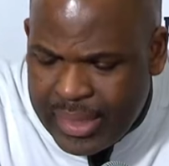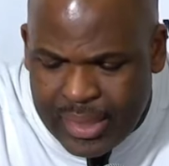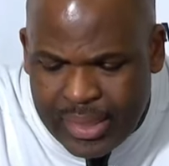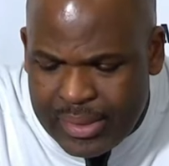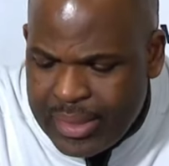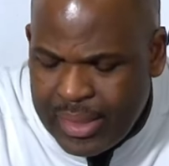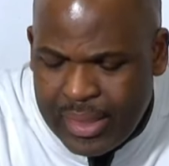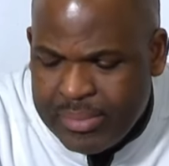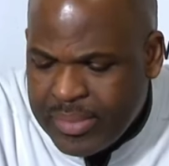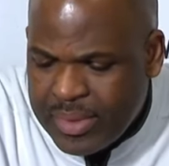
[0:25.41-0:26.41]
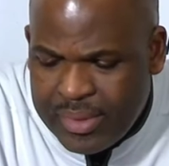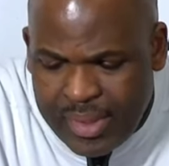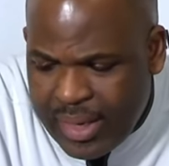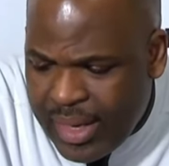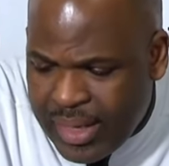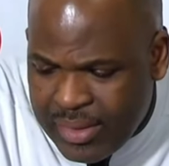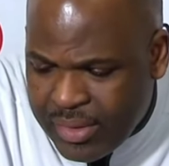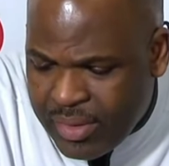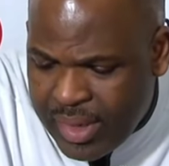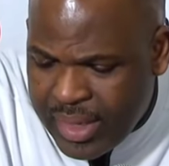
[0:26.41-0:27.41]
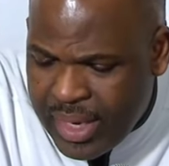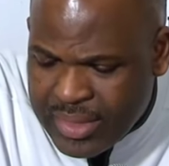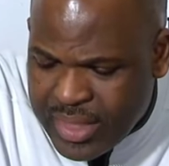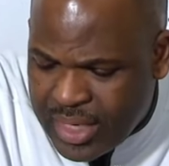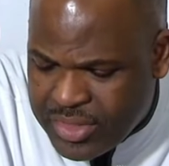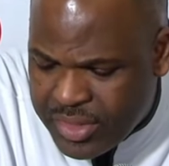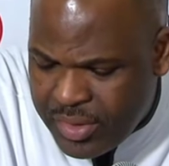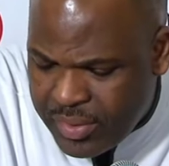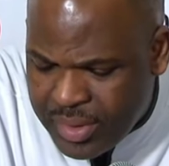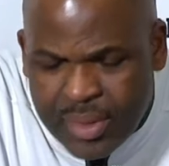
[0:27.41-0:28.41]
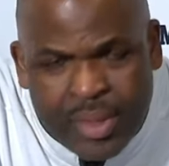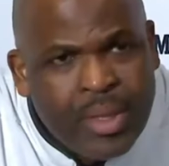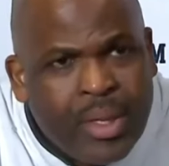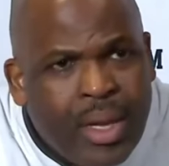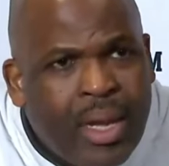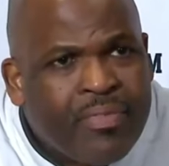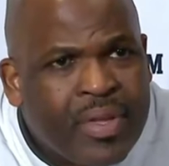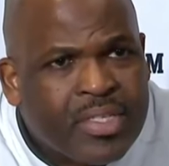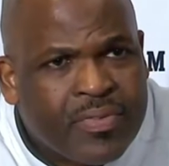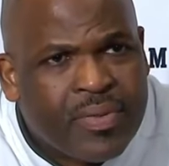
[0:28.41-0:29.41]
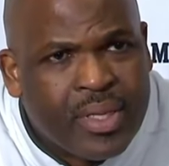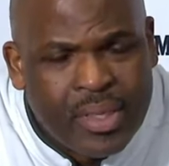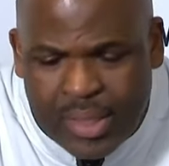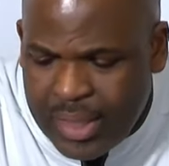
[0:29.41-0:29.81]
And then I thought our guys executed offensively.